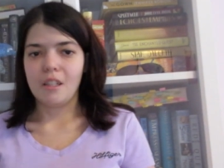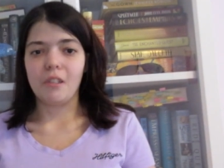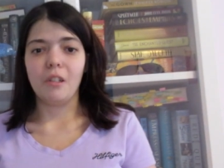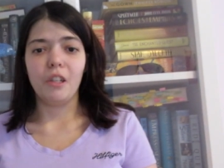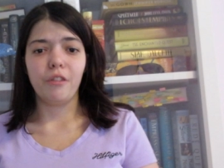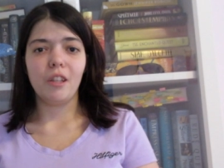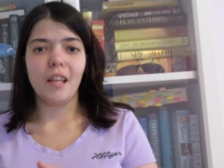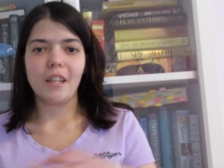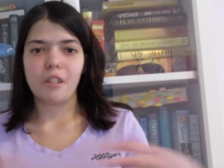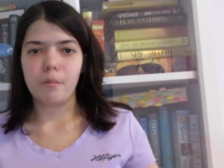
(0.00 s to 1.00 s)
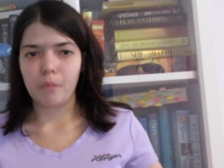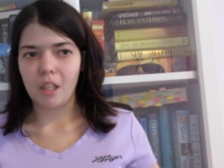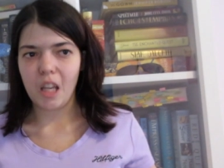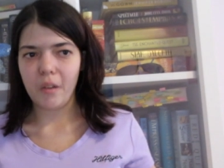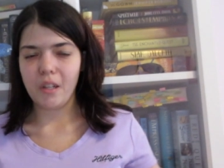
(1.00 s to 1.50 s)
So if you like
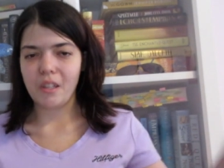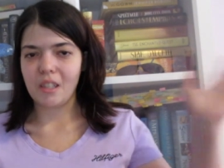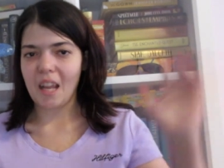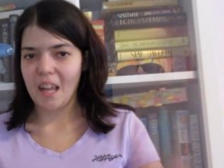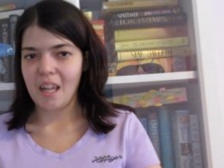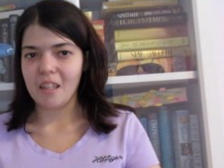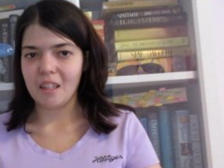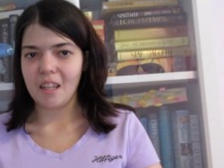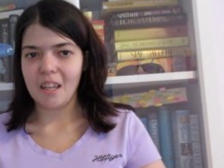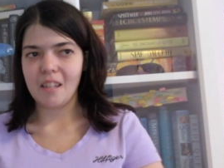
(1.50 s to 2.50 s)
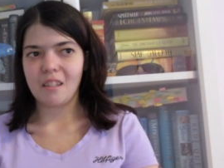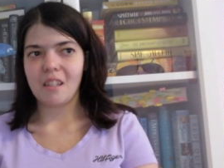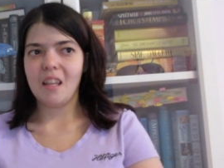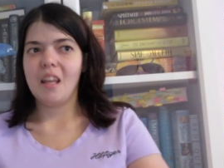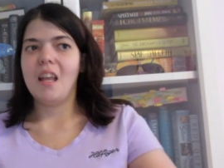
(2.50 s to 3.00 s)
superheroes,
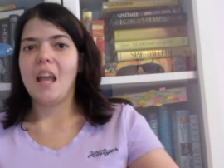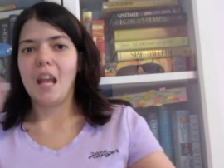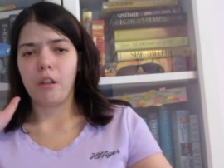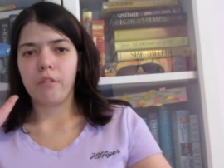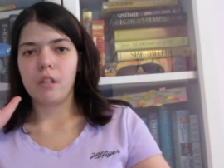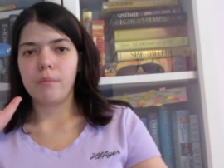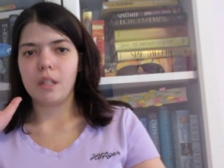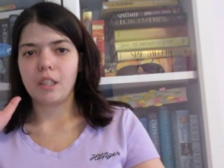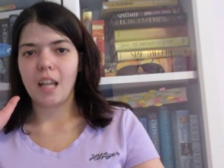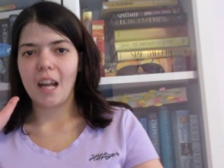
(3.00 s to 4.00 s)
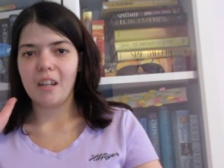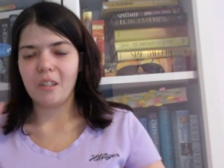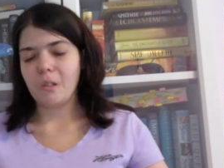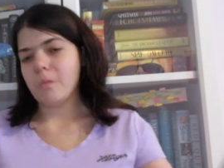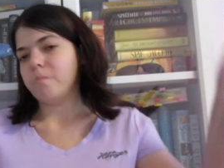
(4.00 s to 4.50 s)
aliens, and creepy
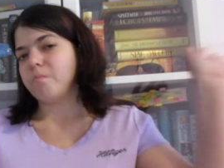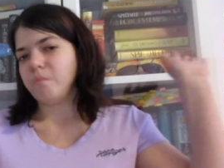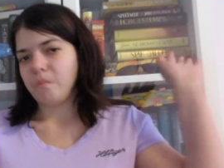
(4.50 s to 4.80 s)
shadows,